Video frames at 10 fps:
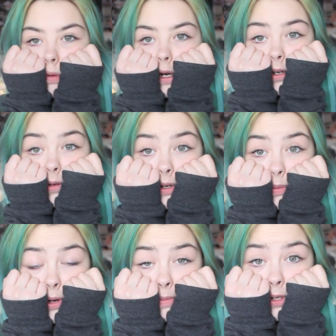I don't know
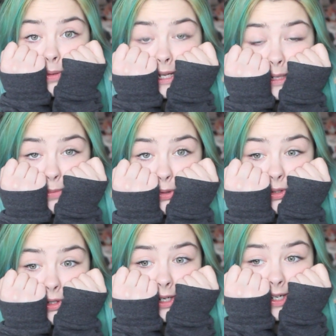what I'm doing
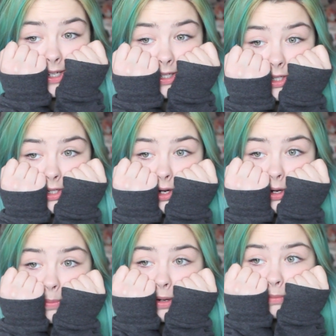anymore. I need to
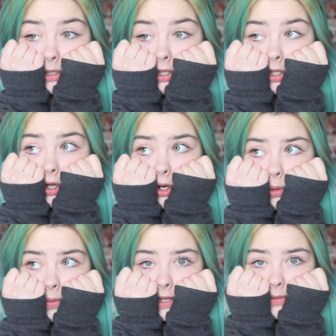stop. I'm gonna
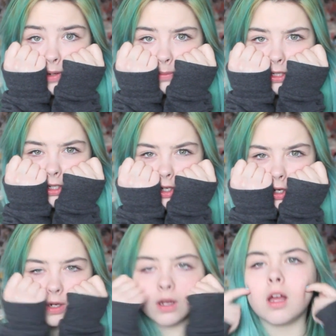go. That's what I'm gonna
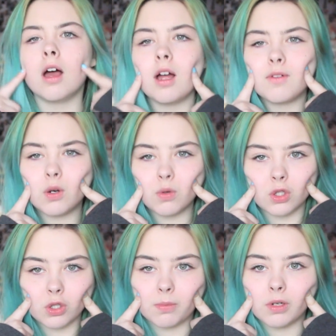do. I've
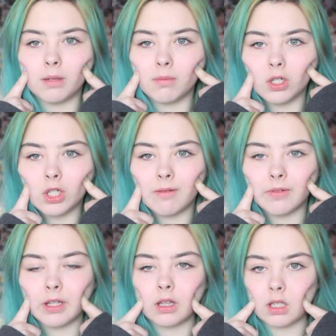told you pretty much
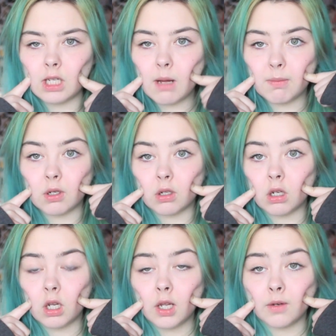everything that's happened
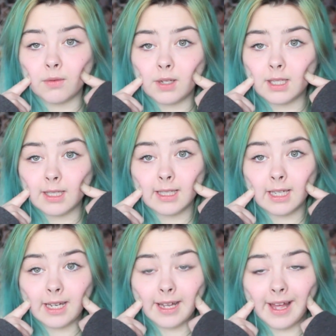
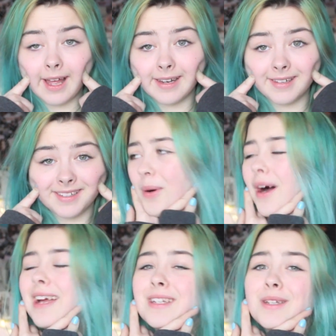recently and
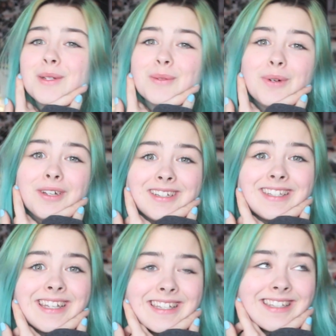why do you
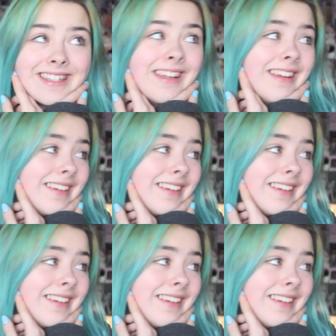watch this?